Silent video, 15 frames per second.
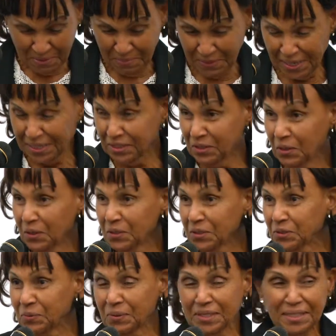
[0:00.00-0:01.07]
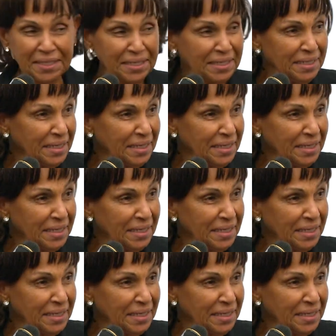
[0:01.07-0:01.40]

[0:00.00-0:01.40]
But as long as we're here,